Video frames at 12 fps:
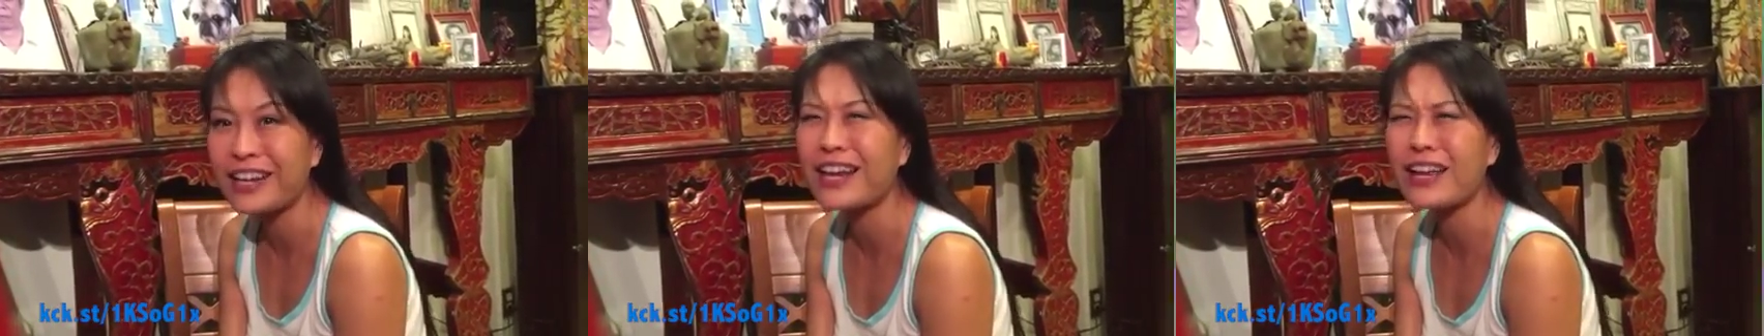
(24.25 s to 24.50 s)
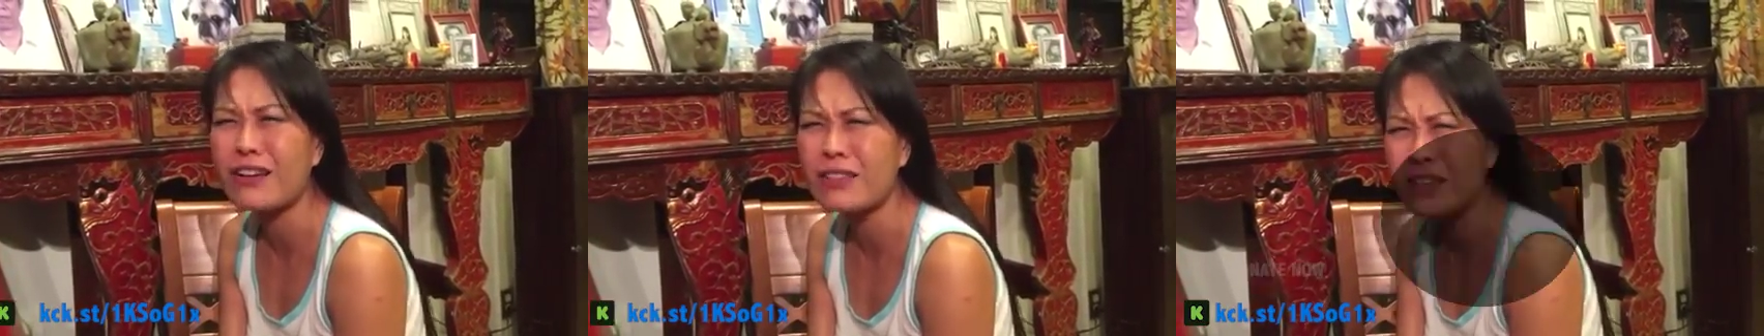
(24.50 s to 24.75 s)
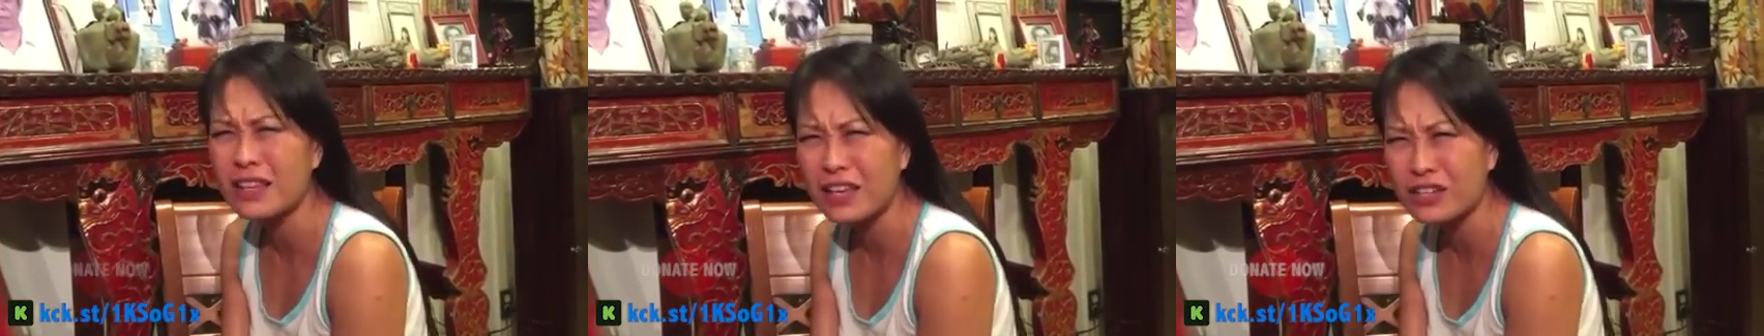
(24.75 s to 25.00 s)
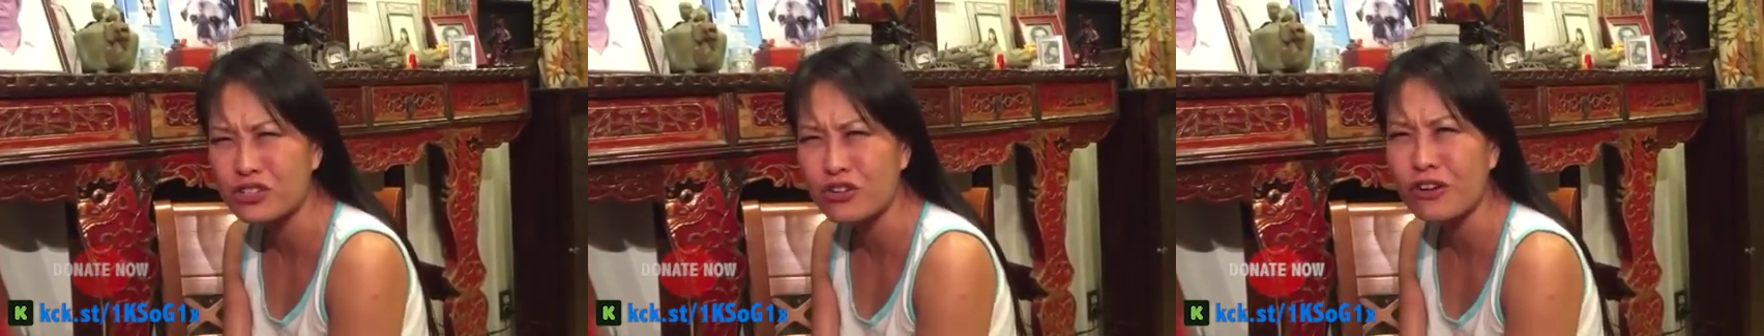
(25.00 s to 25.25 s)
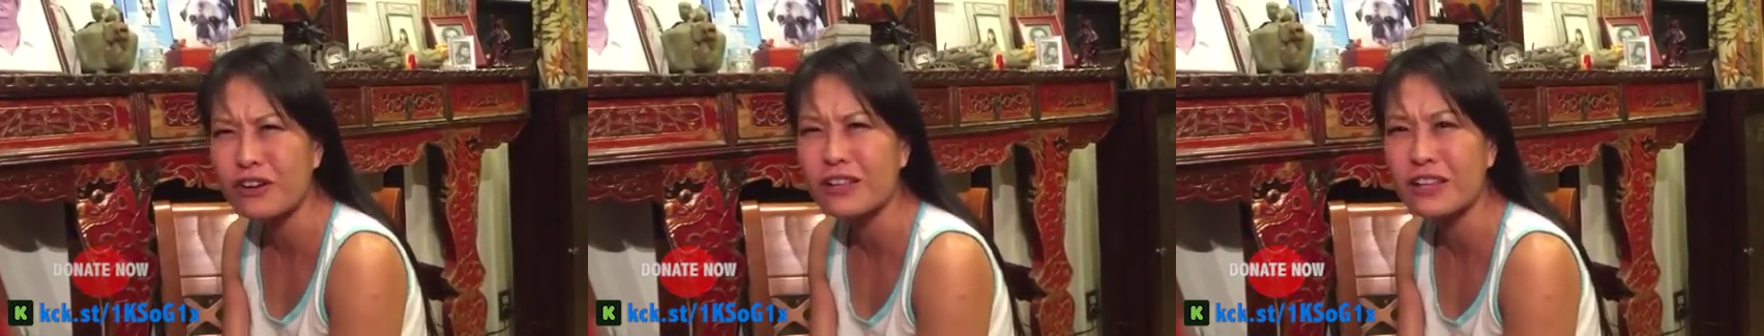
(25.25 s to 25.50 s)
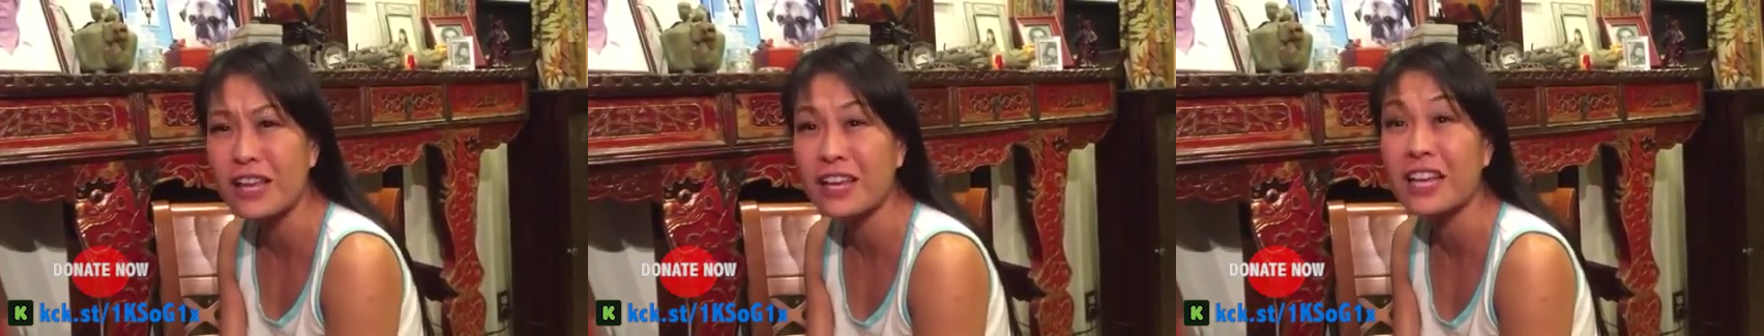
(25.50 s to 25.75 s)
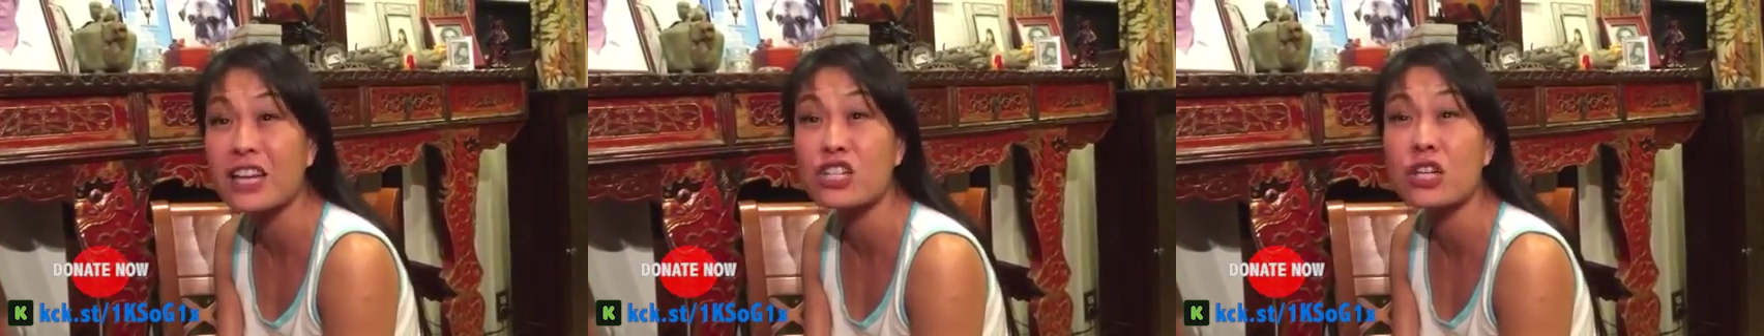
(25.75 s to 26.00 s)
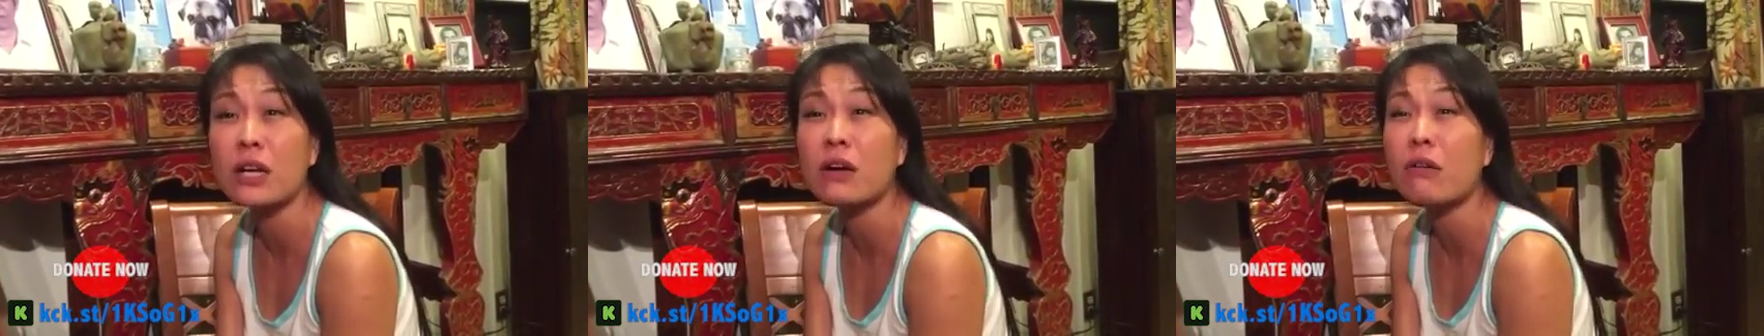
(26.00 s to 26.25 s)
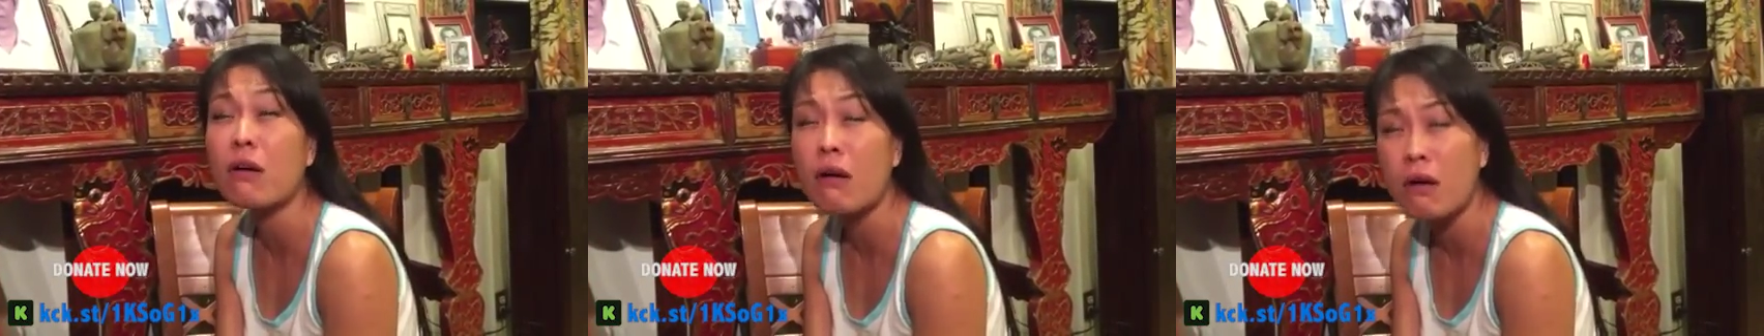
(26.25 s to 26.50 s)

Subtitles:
Click on the Kickstarter link and check out